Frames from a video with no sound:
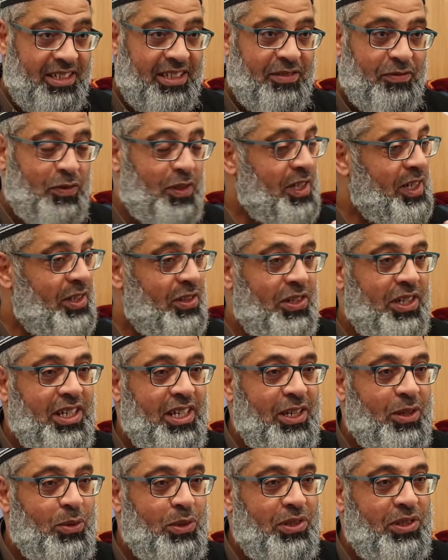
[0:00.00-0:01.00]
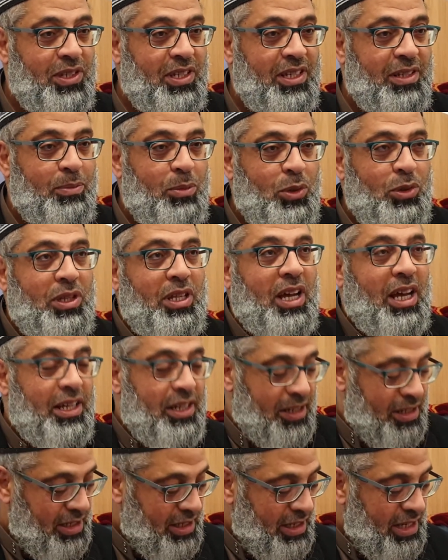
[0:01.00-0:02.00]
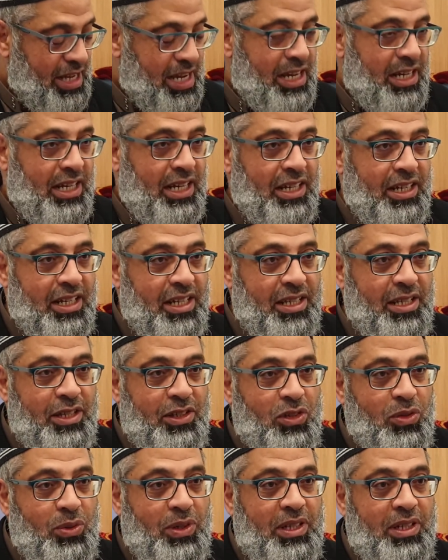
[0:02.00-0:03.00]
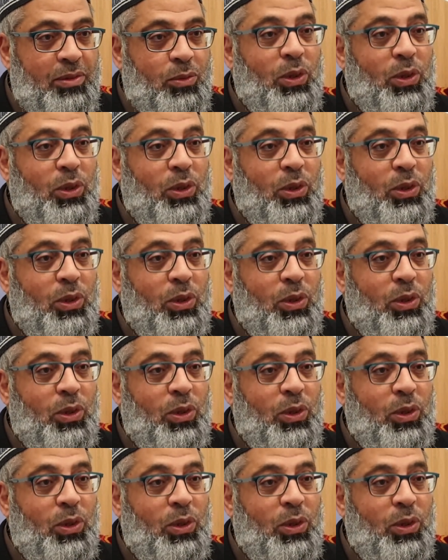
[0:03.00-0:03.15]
Very tricky question. Put 100 line under this one.